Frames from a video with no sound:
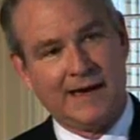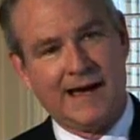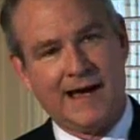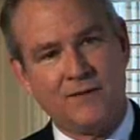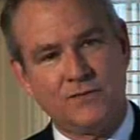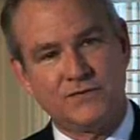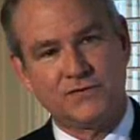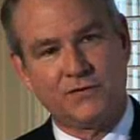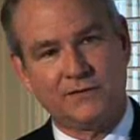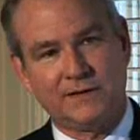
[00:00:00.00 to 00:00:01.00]
I would
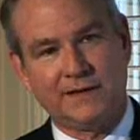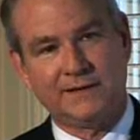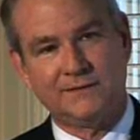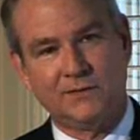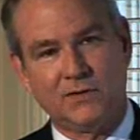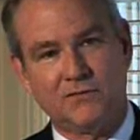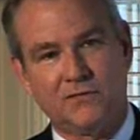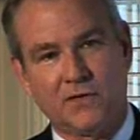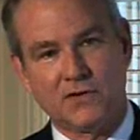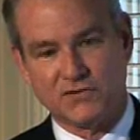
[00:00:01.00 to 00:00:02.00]
certainly look
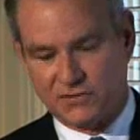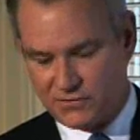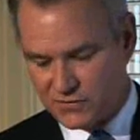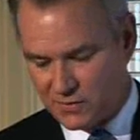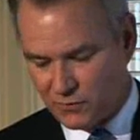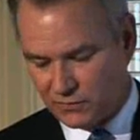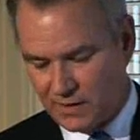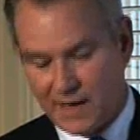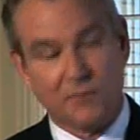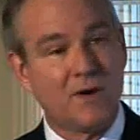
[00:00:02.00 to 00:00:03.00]
first to
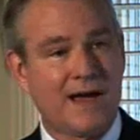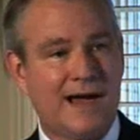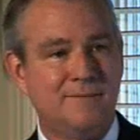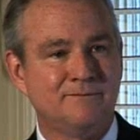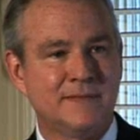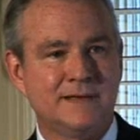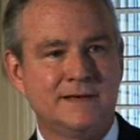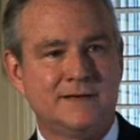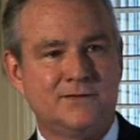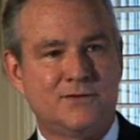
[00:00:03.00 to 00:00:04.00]
someone like Bob,
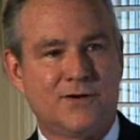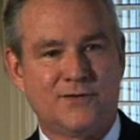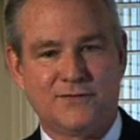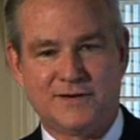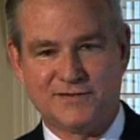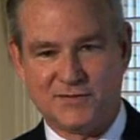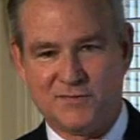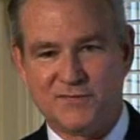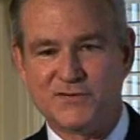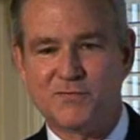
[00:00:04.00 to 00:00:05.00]
or
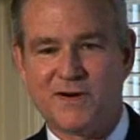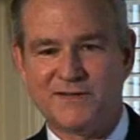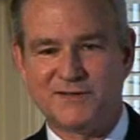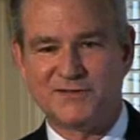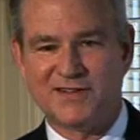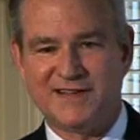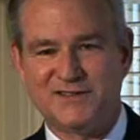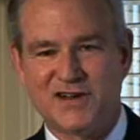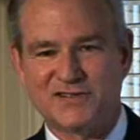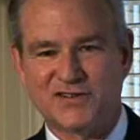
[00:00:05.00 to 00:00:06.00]
some of his partners
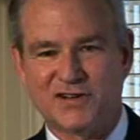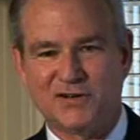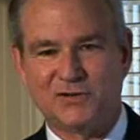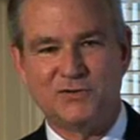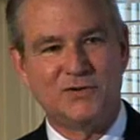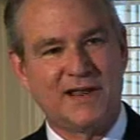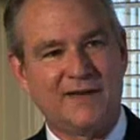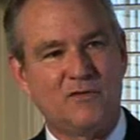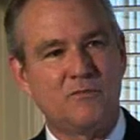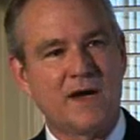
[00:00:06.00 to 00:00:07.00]
like Jessica, who would
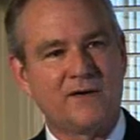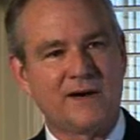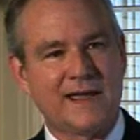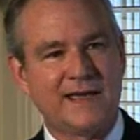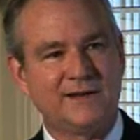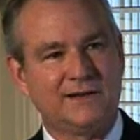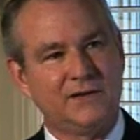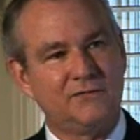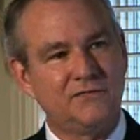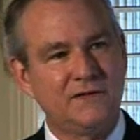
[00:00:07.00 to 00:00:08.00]
have a better
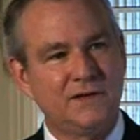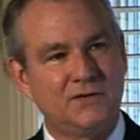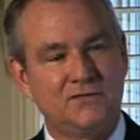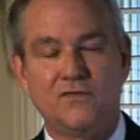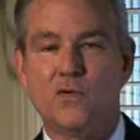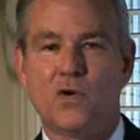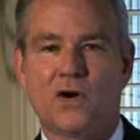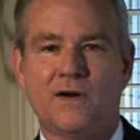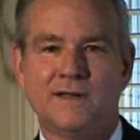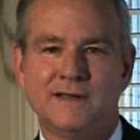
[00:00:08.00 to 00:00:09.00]
handle and a feel
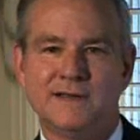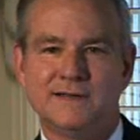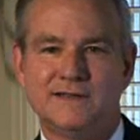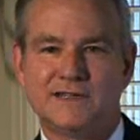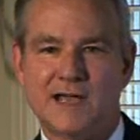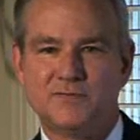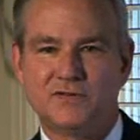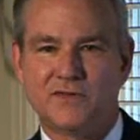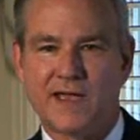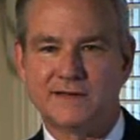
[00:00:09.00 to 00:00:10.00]
for the
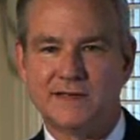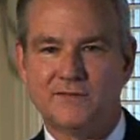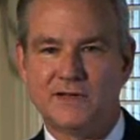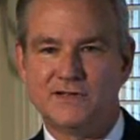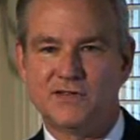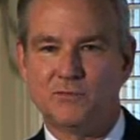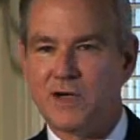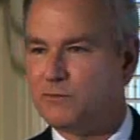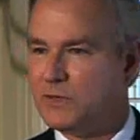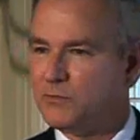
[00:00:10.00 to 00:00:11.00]
types of activities that
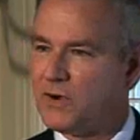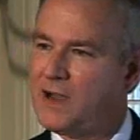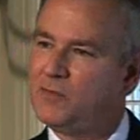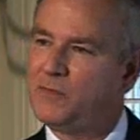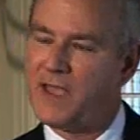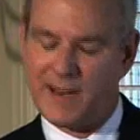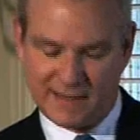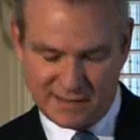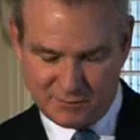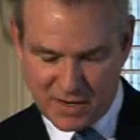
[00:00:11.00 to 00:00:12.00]
might be
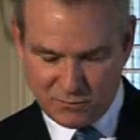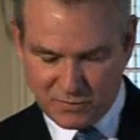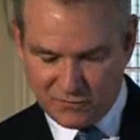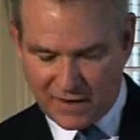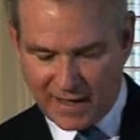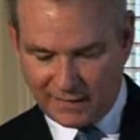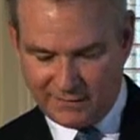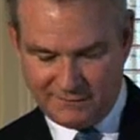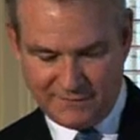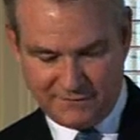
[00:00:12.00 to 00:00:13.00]
problematic and might be
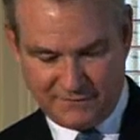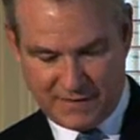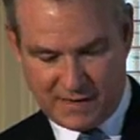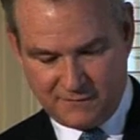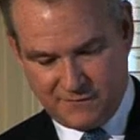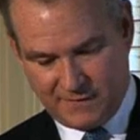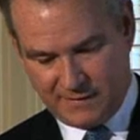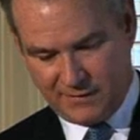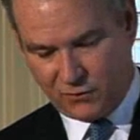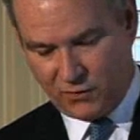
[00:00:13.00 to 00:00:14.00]
violent of
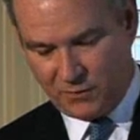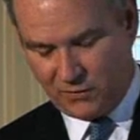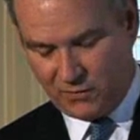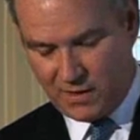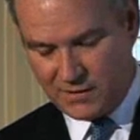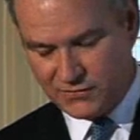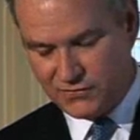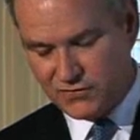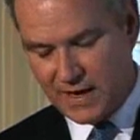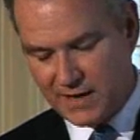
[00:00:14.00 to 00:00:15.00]
the criminal laws
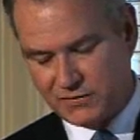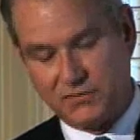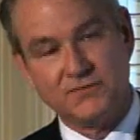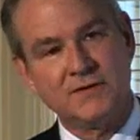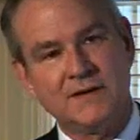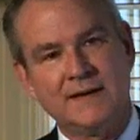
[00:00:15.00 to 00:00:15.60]
and statutes.